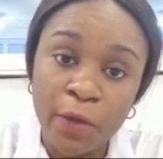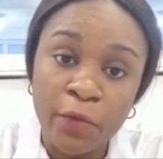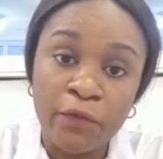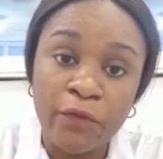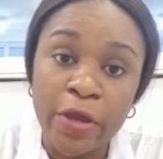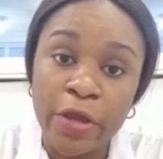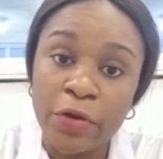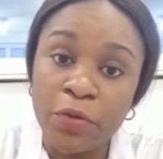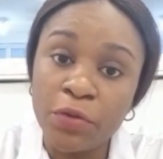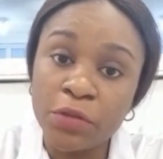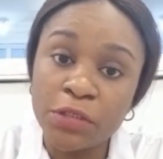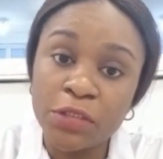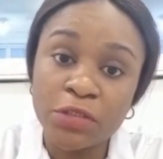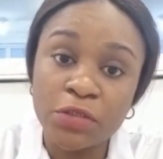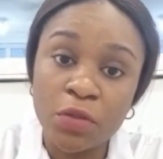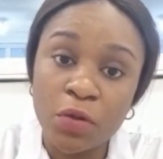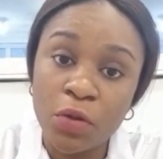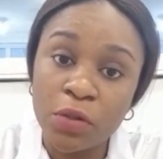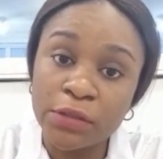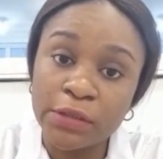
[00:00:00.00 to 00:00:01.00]
When you notice
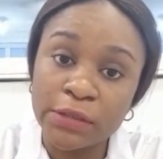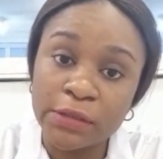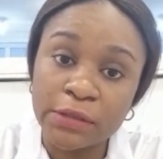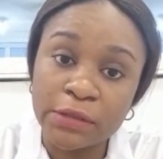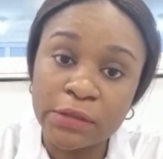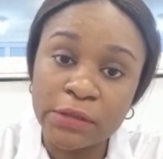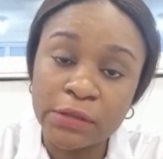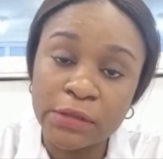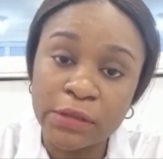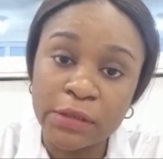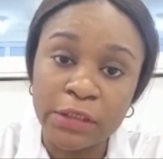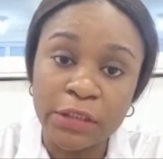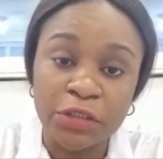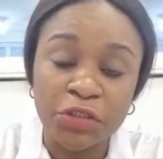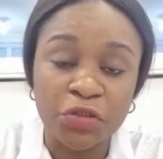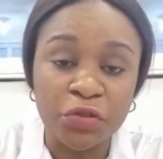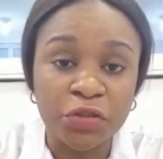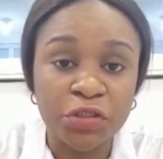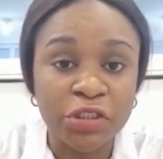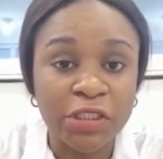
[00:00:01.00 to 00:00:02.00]
all this in
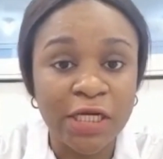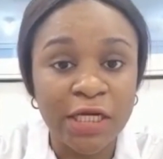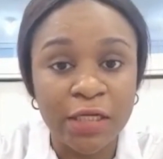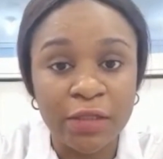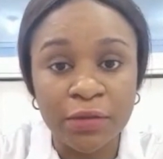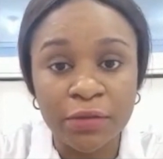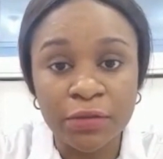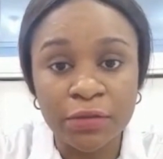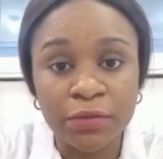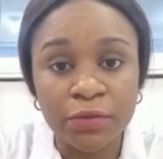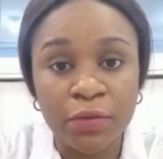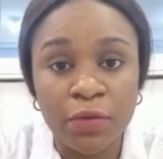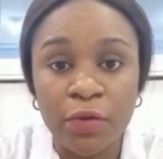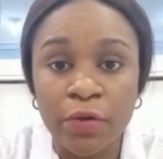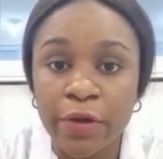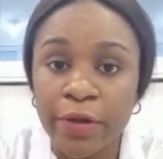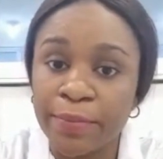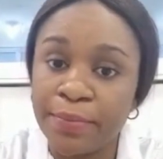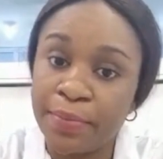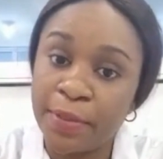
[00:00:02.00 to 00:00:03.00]
your child
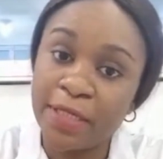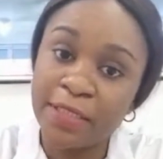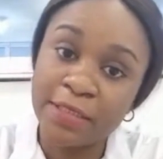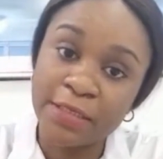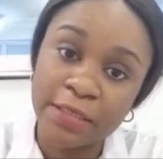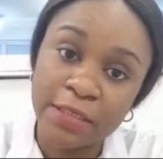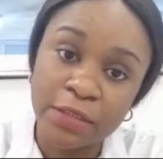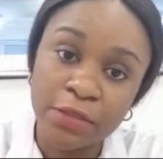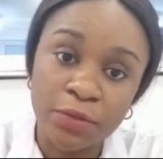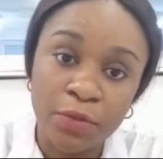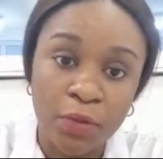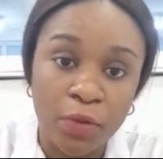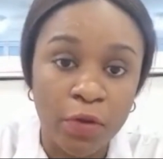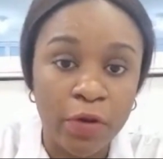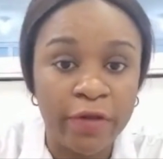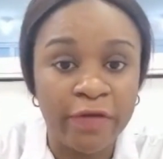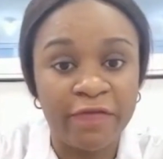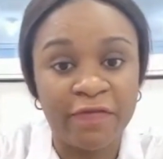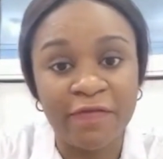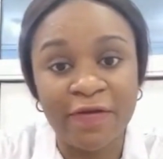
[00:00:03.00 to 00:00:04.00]
or a person or
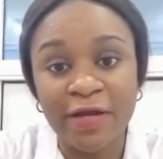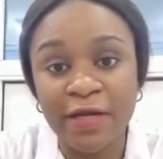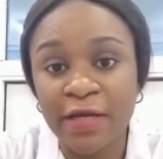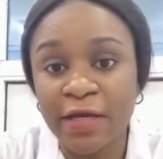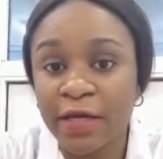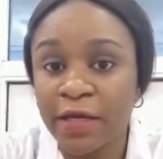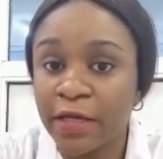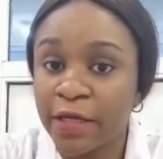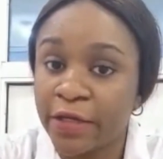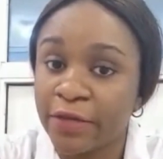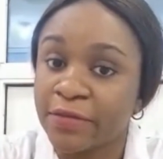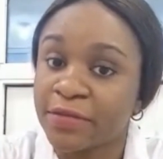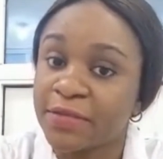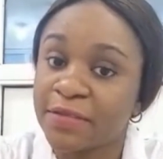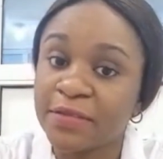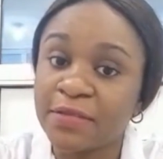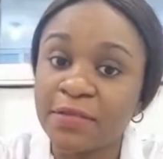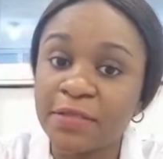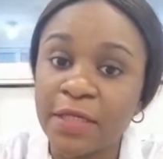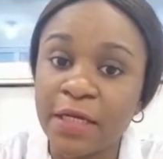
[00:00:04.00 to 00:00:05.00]
your father, your
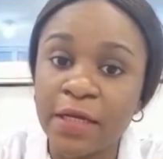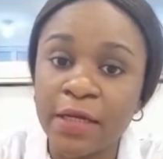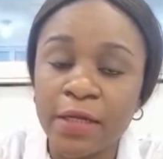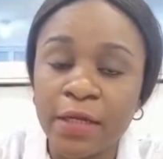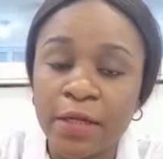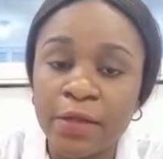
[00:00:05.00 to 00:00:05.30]
sister,